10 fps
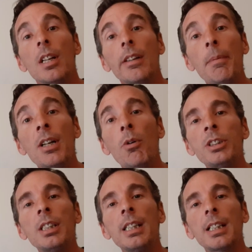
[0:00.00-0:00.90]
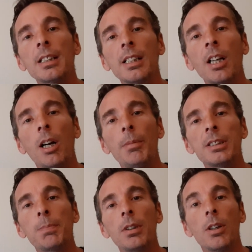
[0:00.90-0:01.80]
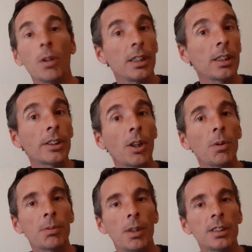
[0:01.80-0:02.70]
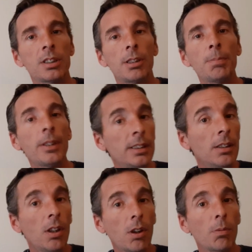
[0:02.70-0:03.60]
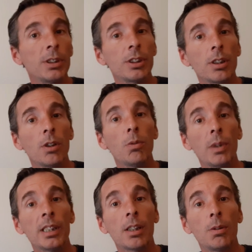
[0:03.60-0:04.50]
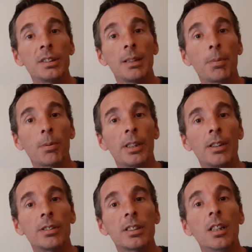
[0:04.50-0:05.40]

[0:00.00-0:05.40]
Let me know what you think in the comments below. Are you going to go with Ross Stripling, or would you go with Jose Berrios?